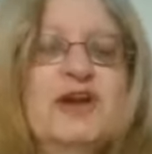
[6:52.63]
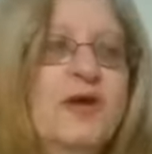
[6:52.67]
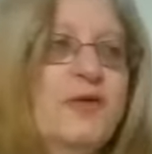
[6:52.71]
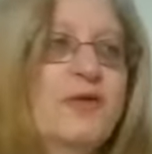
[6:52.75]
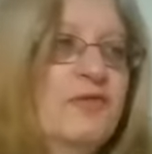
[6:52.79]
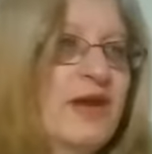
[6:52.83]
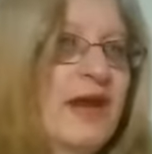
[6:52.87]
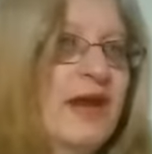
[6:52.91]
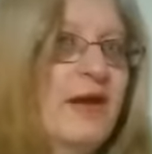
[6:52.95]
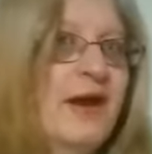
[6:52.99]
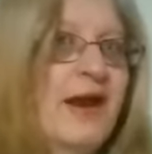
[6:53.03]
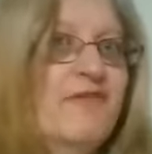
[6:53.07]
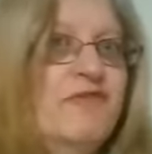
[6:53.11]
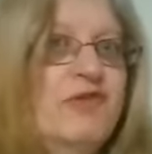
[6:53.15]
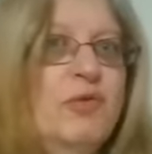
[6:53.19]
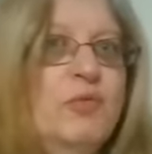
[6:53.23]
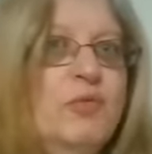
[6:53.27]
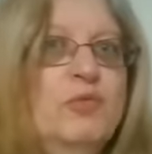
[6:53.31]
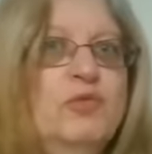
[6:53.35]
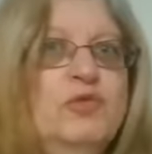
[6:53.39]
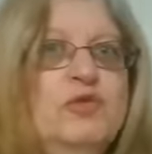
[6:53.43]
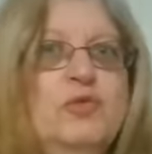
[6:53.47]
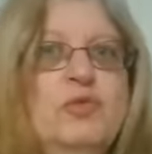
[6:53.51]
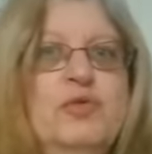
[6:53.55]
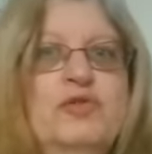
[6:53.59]
You know,
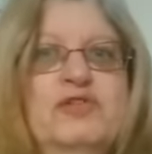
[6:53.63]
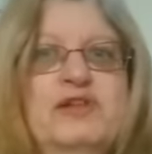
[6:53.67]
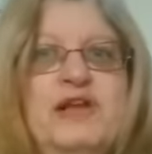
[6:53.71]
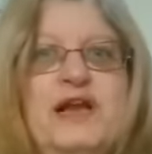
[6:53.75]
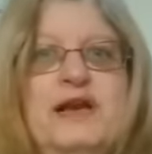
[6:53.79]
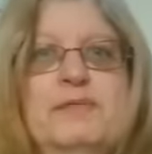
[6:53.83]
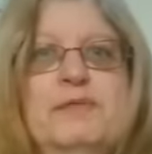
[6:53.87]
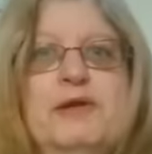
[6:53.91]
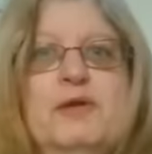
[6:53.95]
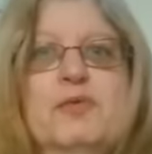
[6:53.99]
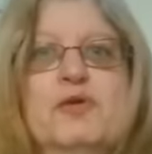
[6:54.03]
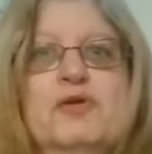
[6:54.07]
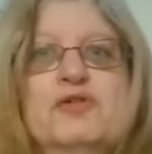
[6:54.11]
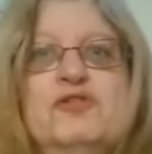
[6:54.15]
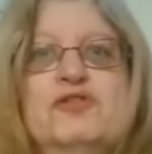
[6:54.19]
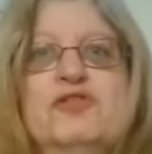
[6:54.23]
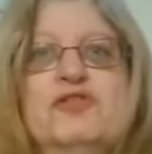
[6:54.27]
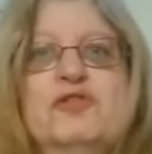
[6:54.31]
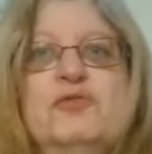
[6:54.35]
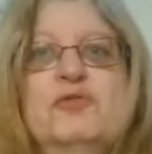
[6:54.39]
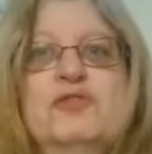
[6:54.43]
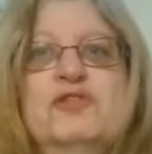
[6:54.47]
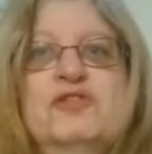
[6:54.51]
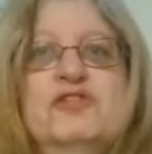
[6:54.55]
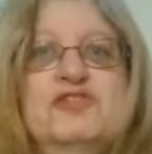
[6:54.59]
everyone was always telling me what to
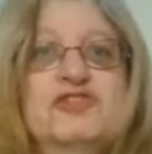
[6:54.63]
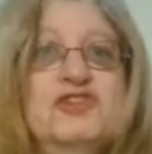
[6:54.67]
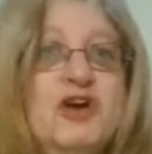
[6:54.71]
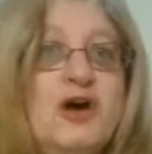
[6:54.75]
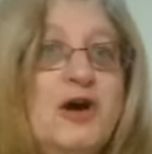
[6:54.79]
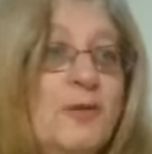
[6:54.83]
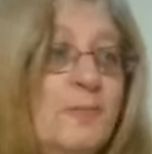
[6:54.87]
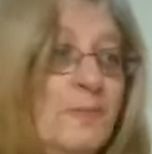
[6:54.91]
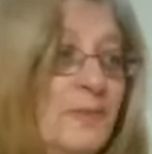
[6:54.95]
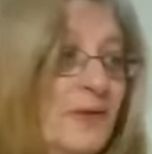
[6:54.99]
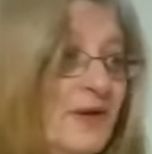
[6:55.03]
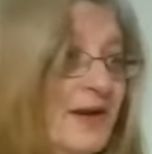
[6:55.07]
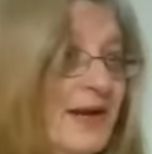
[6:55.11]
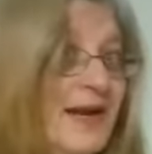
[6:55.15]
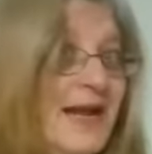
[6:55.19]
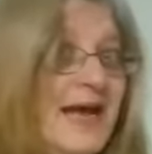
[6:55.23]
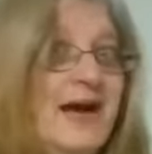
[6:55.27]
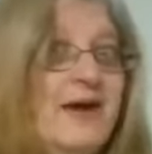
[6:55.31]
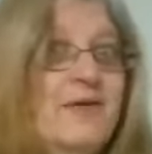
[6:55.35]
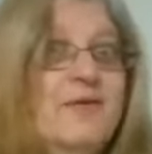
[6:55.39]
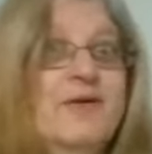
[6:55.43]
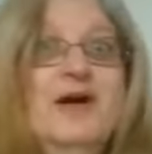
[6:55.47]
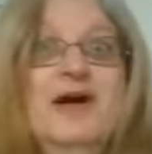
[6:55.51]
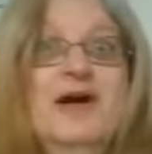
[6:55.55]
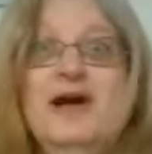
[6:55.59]
do as a child, but
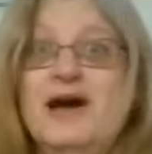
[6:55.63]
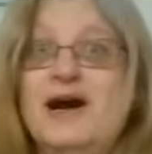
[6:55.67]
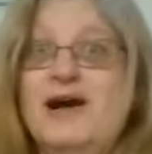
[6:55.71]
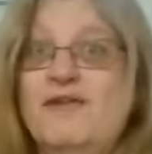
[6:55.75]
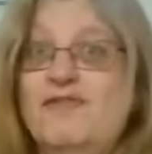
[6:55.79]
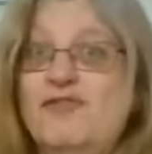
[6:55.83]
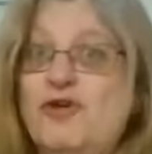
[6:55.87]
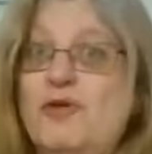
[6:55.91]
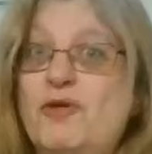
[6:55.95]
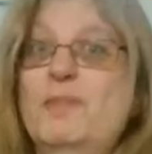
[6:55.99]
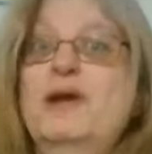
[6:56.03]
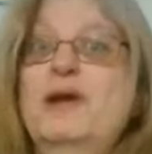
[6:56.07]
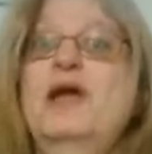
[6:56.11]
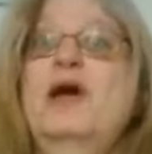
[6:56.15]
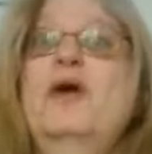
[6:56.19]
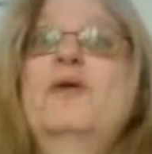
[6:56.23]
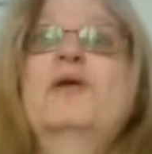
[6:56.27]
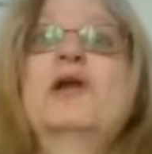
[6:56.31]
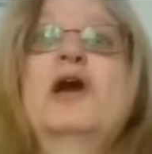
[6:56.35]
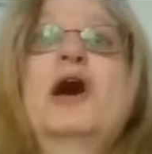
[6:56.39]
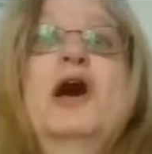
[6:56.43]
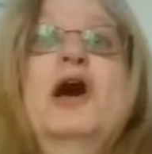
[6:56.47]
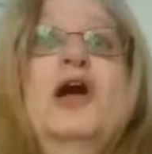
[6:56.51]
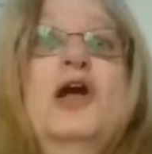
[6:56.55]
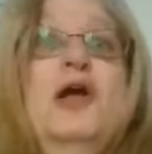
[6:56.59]
now I've got my
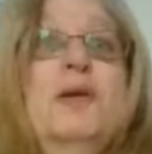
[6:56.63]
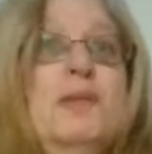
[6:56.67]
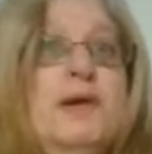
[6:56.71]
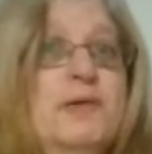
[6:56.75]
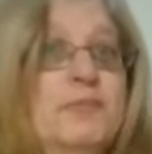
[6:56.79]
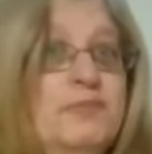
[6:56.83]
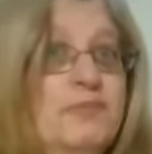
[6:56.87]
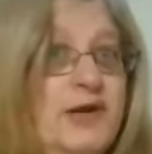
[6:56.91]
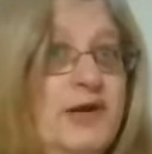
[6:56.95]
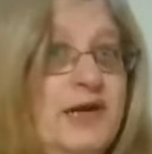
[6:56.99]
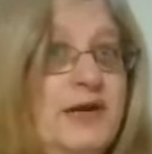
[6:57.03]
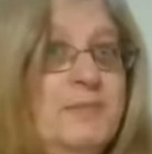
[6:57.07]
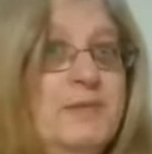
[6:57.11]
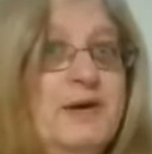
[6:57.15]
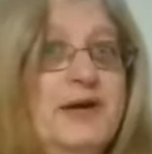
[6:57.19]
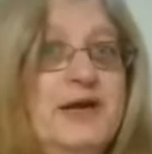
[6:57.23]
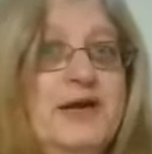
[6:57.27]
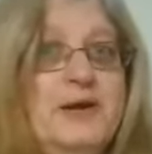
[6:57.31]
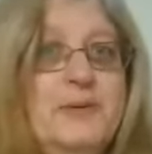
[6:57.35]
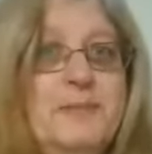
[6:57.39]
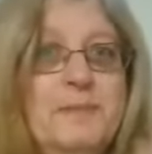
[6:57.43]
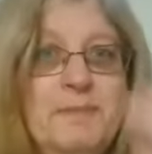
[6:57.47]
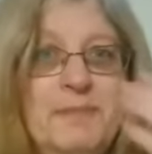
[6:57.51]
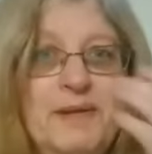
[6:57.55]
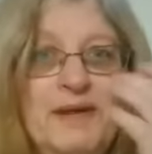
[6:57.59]
own home. I'm running
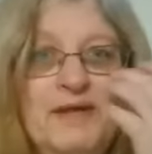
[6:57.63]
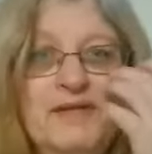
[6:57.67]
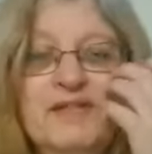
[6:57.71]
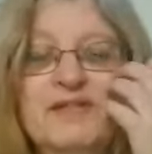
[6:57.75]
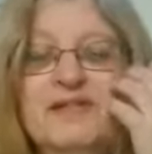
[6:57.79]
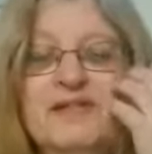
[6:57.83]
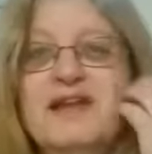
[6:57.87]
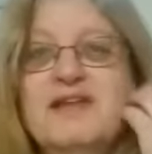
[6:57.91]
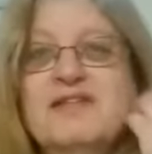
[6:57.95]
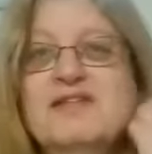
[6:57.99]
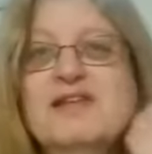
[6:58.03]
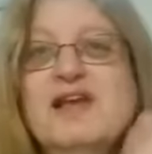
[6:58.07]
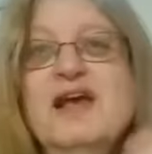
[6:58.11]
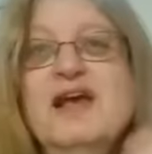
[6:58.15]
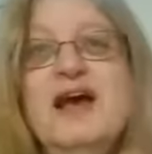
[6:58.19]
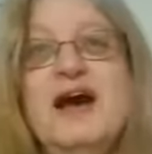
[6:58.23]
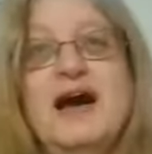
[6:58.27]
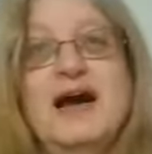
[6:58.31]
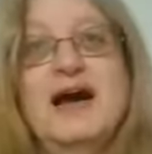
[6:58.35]
my own business.